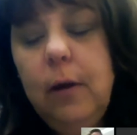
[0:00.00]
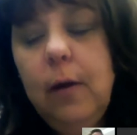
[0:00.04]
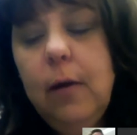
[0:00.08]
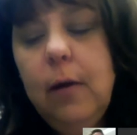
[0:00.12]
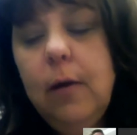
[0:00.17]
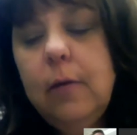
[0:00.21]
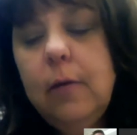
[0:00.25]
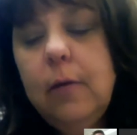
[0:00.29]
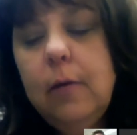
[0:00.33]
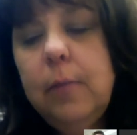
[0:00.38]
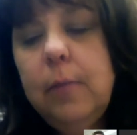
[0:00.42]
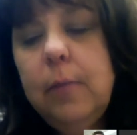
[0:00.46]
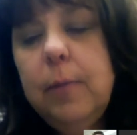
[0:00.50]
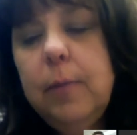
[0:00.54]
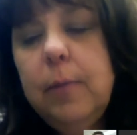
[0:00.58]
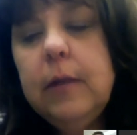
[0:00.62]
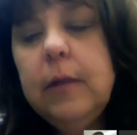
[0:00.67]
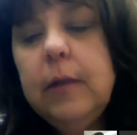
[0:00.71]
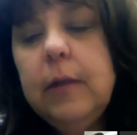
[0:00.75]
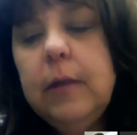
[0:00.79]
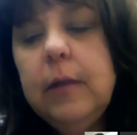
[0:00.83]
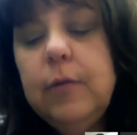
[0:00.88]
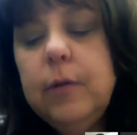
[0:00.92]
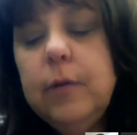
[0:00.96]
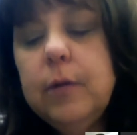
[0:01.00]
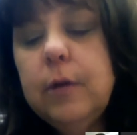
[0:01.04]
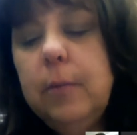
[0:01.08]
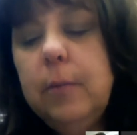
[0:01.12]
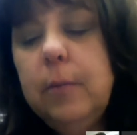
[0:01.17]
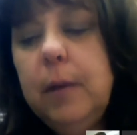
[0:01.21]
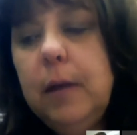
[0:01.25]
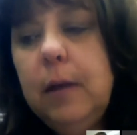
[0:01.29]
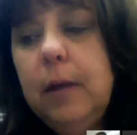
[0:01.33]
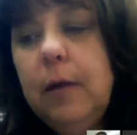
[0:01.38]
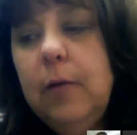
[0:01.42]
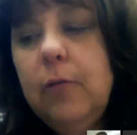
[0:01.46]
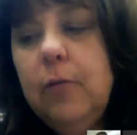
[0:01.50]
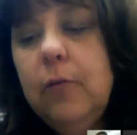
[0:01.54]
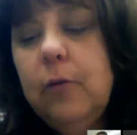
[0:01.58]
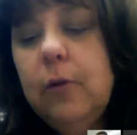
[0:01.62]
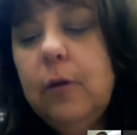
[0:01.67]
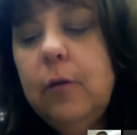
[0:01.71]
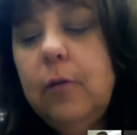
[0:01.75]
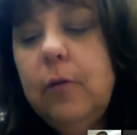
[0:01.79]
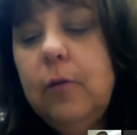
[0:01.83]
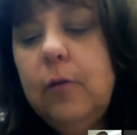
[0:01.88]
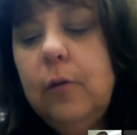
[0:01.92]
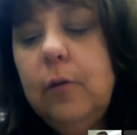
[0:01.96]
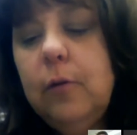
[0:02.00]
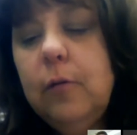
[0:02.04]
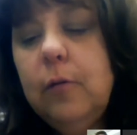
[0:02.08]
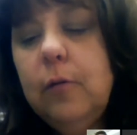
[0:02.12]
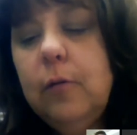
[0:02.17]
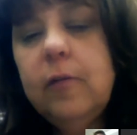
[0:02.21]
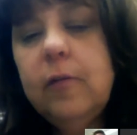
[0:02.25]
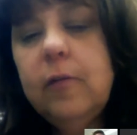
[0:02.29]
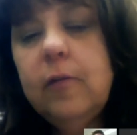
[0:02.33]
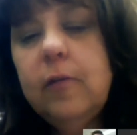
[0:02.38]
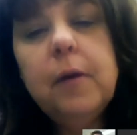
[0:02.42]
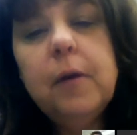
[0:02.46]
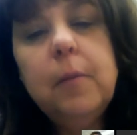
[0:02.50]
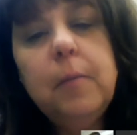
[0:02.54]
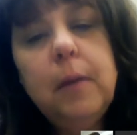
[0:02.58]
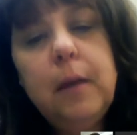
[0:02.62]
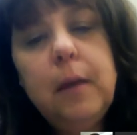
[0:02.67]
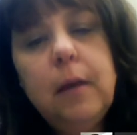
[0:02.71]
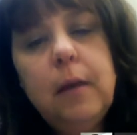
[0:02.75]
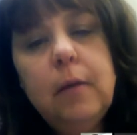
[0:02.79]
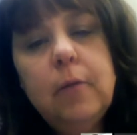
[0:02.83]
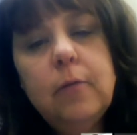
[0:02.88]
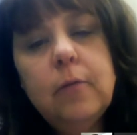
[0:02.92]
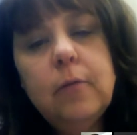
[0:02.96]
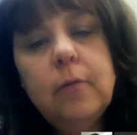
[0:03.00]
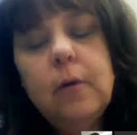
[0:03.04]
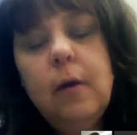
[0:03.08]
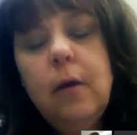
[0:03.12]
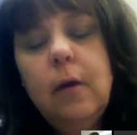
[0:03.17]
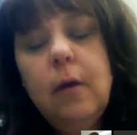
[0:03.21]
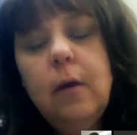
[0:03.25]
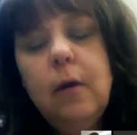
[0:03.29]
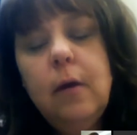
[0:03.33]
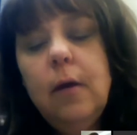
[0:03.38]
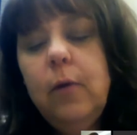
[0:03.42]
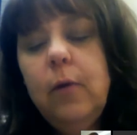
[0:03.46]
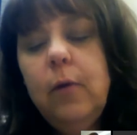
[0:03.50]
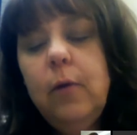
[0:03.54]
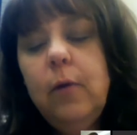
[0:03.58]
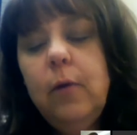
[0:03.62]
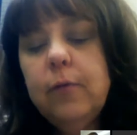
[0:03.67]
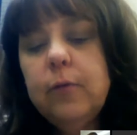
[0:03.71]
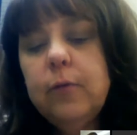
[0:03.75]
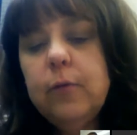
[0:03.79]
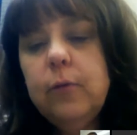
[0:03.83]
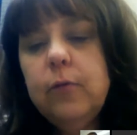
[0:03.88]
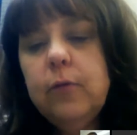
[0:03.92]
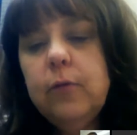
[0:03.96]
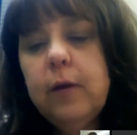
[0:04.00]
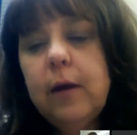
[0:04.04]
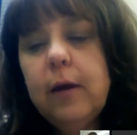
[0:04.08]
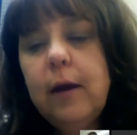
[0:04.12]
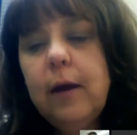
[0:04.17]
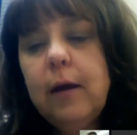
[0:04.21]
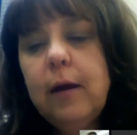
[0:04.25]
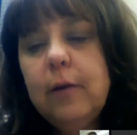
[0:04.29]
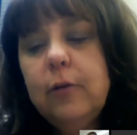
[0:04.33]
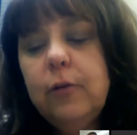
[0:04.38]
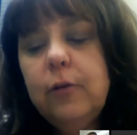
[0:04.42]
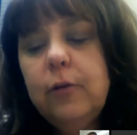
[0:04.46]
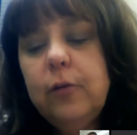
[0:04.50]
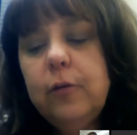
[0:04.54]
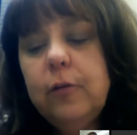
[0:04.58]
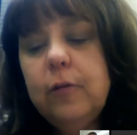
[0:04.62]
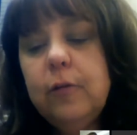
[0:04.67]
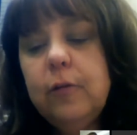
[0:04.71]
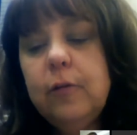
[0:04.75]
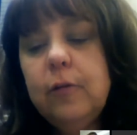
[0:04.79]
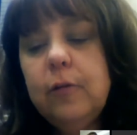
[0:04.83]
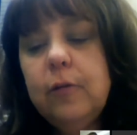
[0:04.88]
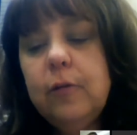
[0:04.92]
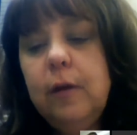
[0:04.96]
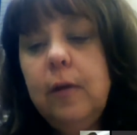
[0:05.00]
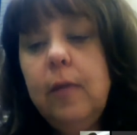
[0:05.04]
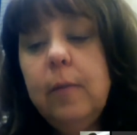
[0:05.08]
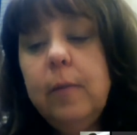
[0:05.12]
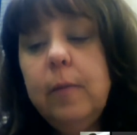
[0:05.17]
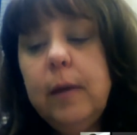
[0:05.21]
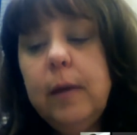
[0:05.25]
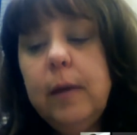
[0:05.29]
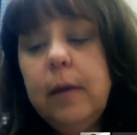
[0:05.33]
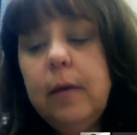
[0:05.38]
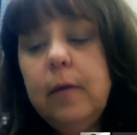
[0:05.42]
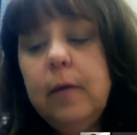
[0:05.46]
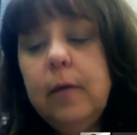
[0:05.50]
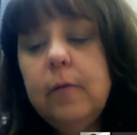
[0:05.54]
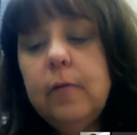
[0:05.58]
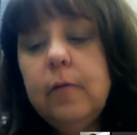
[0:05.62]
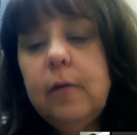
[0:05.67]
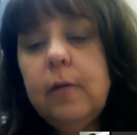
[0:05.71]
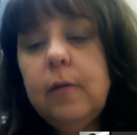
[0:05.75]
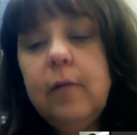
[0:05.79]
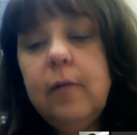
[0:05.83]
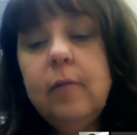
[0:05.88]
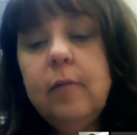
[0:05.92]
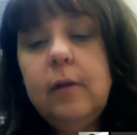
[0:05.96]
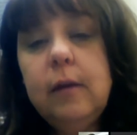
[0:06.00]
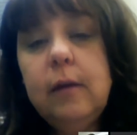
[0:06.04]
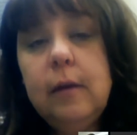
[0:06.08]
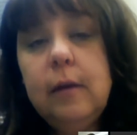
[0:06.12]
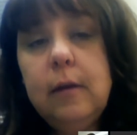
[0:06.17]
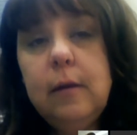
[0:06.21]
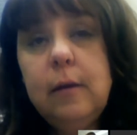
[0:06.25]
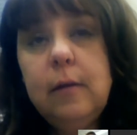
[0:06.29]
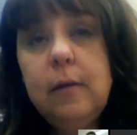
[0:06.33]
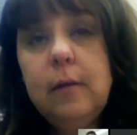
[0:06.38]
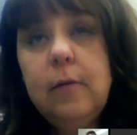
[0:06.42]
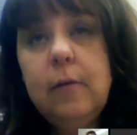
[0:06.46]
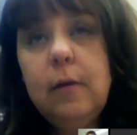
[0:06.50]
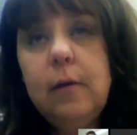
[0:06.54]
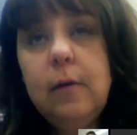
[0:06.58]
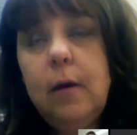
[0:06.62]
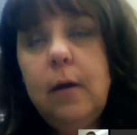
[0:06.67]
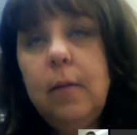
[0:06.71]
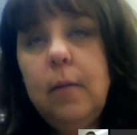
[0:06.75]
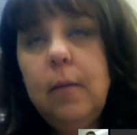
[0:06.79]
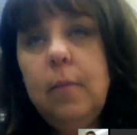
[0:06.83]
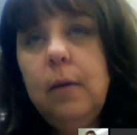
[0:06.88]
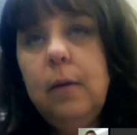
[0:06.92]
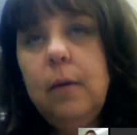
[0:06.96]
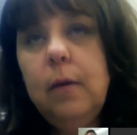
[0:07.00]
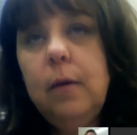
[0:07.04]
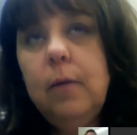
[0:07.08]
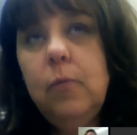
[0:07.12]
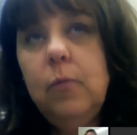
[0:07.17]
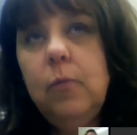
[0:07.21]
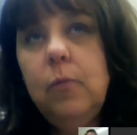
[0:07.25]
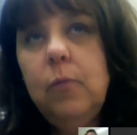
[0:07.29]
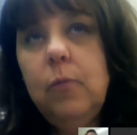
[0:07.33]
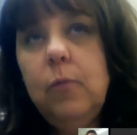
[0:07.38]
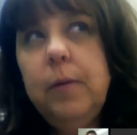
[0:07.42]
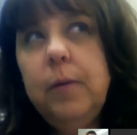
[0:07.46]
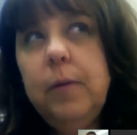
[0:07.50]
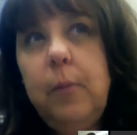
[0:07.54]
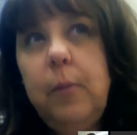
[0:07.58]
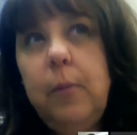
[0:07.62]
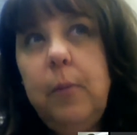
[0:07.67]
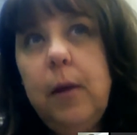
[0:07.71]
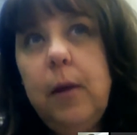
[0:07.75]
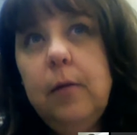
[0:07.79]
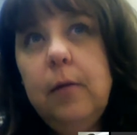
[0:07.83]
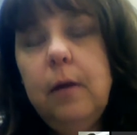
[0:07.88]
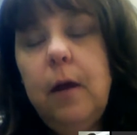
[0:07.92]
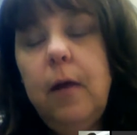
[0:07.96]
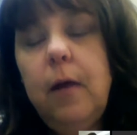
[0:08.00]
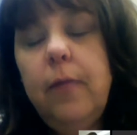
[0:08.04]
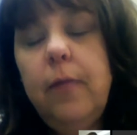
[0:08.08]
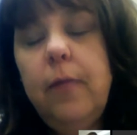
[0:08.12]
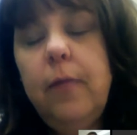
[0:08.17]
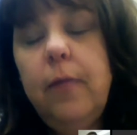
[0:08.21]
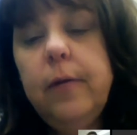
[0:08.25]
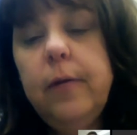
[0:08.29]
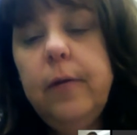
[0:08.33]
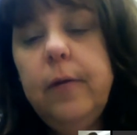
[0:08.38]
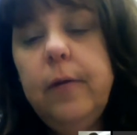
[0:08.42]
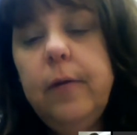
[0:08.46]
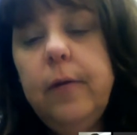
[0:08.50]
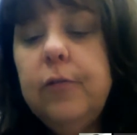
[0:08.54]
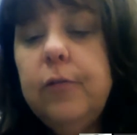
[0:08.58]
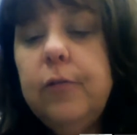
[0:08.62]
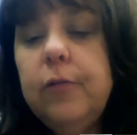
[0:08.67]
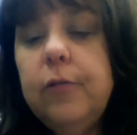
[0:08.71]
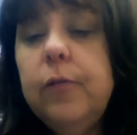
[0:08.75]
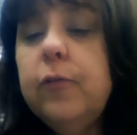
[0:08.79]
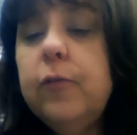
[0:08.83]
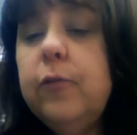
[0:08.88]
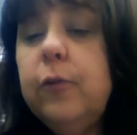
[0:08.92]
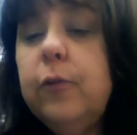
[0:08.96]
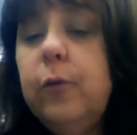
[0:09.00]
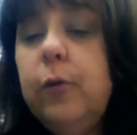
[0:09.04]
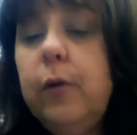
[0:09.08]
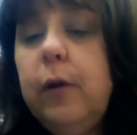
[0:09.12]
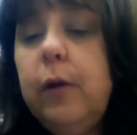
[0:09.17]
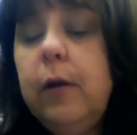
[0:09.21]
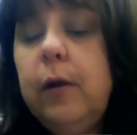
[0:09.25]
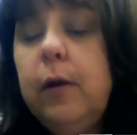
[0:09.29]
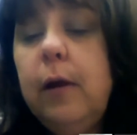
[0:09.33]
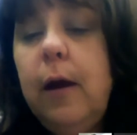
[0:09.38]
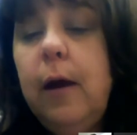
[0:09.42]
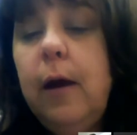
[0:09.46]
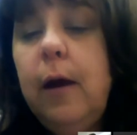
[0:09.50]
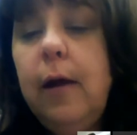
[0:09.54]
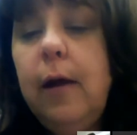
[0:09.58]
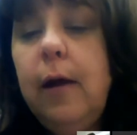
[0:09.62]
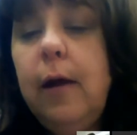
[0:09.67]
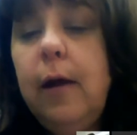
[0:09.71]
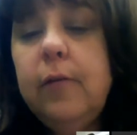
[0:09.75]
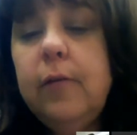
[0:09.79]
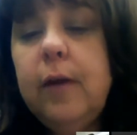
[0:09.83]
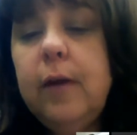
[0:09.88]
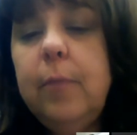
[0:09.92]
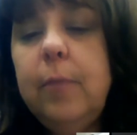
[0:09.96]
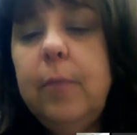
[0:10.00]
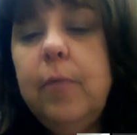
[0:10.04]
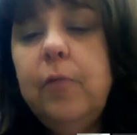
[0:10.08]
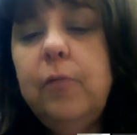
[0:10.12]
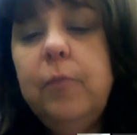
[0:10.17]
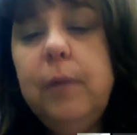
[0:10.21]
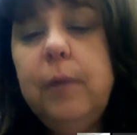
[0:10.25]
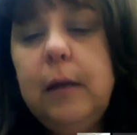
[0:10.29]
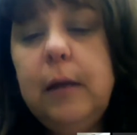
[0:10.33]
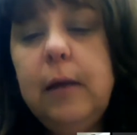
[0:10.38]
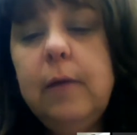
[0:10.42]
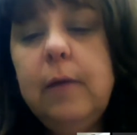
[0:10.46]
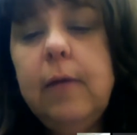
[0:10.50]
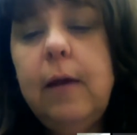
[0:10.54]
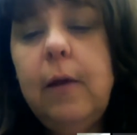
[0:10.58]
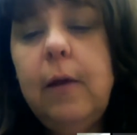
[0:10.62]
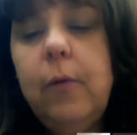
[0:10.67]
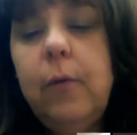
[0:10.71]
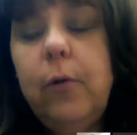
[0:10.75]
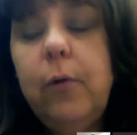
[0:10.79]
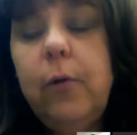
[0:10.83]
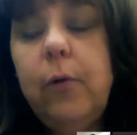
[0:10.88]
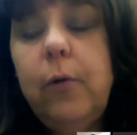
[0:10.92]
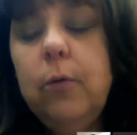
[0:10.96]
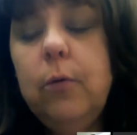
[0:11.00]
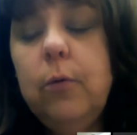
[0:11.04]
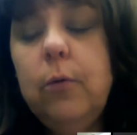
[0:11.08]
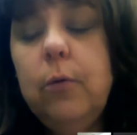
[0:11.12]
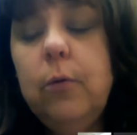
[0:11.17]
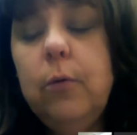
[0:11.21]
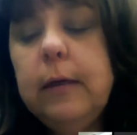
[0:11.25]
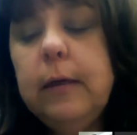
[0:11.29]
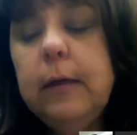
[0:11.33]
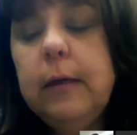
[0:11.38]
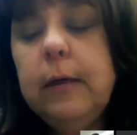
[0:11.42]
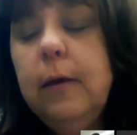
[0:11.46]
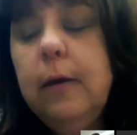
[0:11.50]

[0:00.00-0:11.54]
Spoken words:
The building level committees are considered subcommittees. We have school psychologists in the meetings as needed. It would be dependent on the needs of the student and the type of meeting that we're holding.